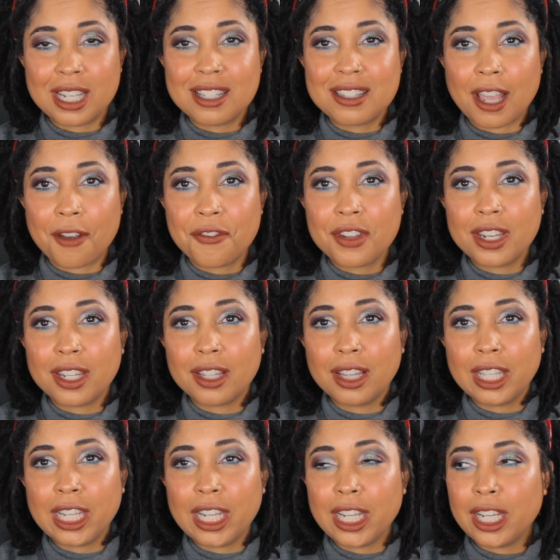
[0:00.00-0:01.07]
It
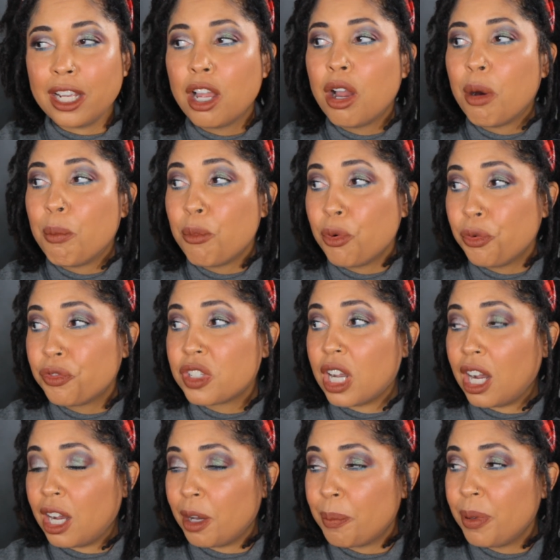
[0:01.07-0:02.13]
definitely moved
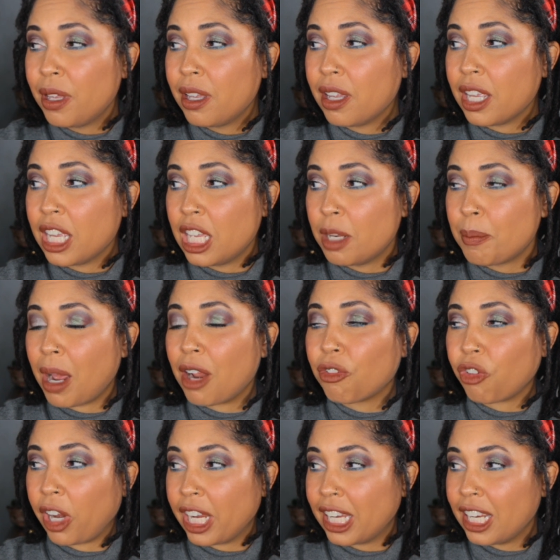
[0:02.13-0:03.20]
up in my
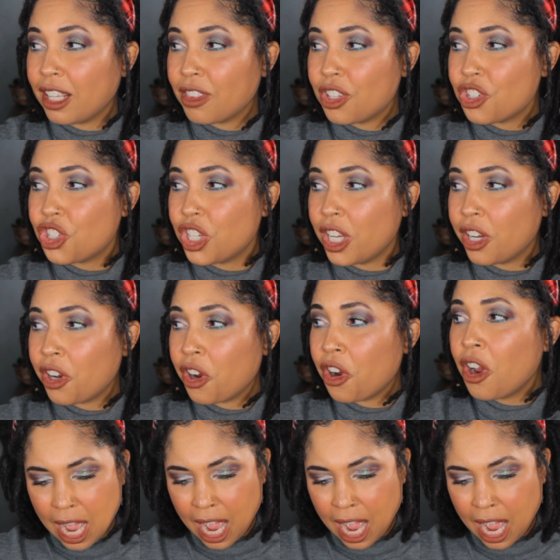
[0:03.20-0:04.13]
ranking this year.